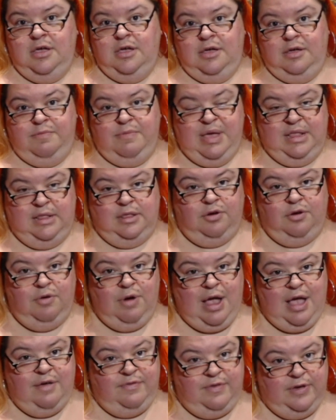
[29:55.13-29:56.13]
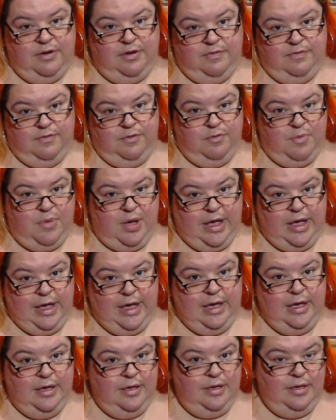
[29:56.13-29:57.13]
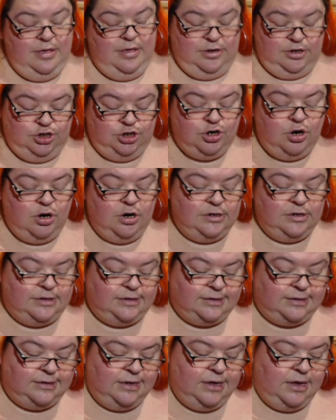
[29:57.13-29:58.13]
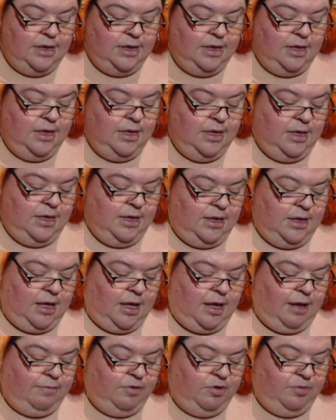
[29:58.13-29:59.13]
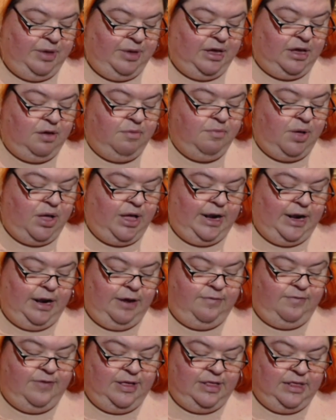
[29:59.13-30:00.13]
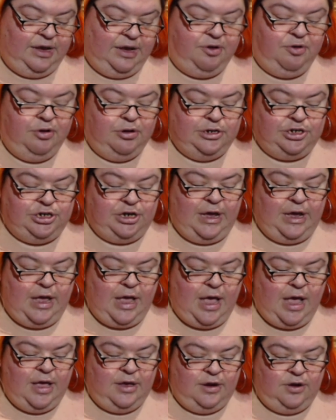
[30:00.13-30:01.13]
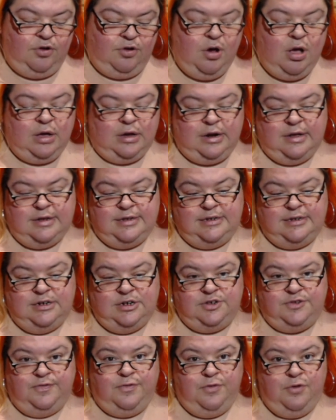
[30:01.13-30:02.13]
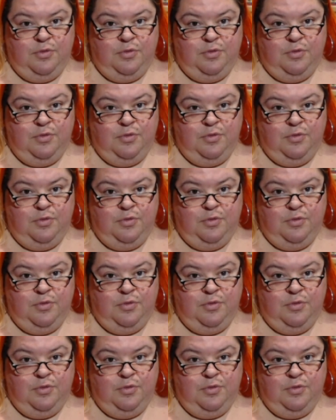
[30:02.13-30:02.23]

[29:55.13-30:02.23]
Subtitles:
made the graphic for my charts. I will be combining filet crochet and crocodile stitch for